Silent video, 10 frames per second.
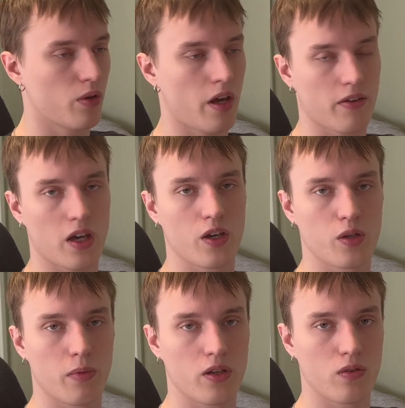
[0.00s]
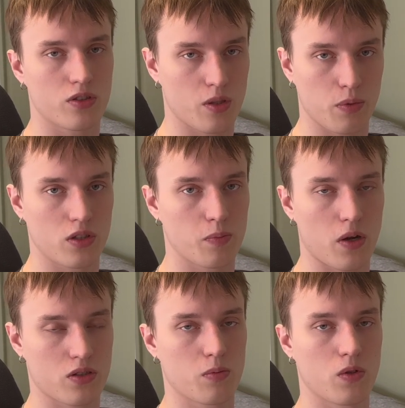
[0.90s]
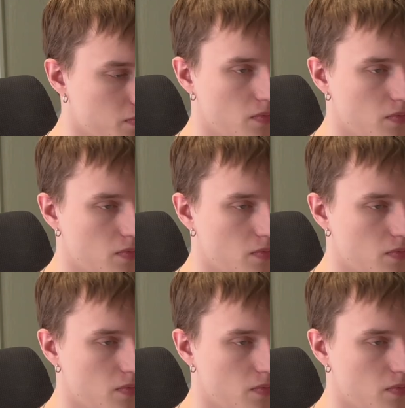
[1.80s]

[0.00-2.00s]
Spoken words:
navigation menu as simple as possible.